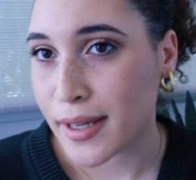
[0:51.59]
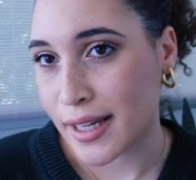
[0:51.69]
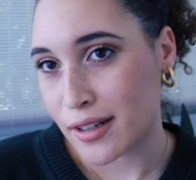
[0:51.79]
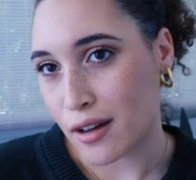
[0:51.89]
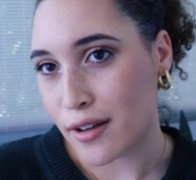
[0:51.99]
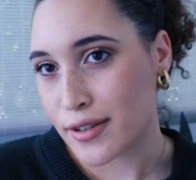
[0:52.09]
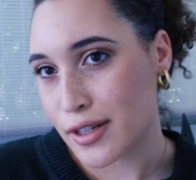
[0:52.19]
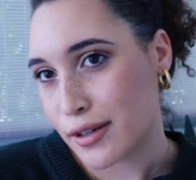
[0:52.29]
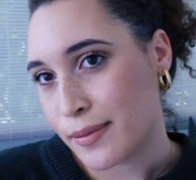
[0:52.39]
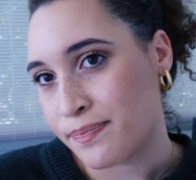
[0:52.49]
And
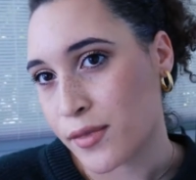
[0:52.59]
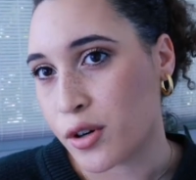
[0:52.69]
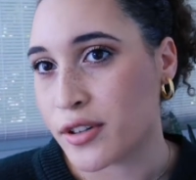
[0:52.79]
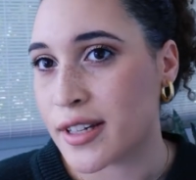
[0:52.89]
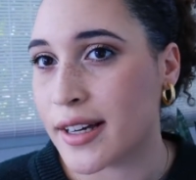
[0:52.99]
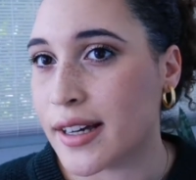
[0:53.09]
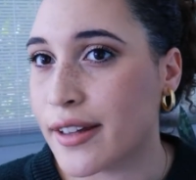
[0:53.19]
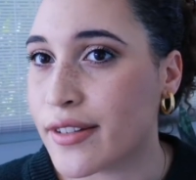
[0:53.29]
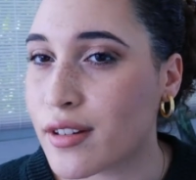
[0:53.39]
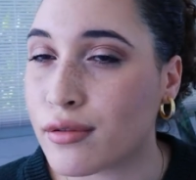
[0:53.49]
also Ulta
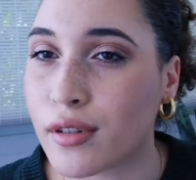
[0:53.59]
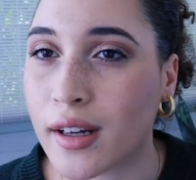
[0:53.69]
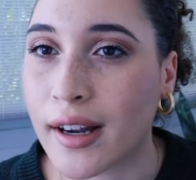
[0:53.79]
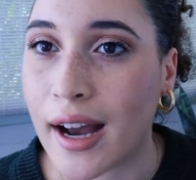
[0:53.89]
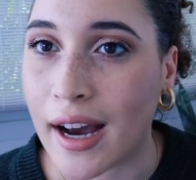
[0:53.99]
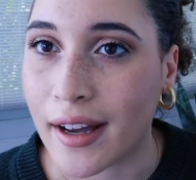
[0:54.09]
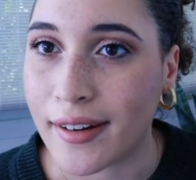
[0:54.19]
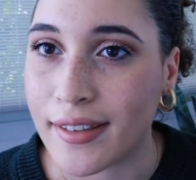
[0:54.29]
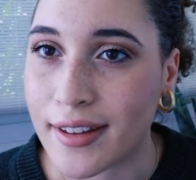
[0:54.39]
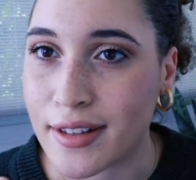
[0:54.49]
and Sephora
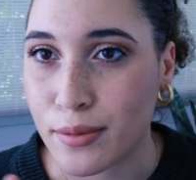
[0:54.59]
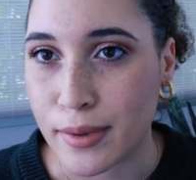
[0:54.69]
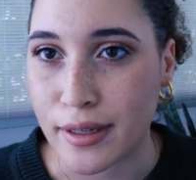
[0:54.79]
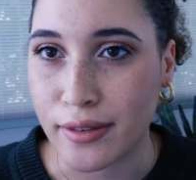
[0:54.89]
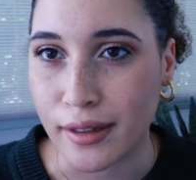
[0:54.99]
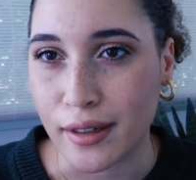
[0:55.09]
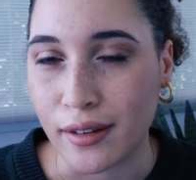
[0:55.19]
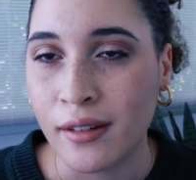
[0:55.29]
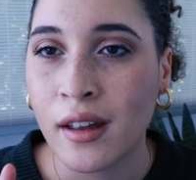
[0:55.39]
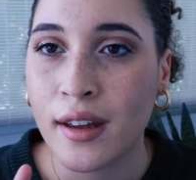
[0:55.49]
had this weird little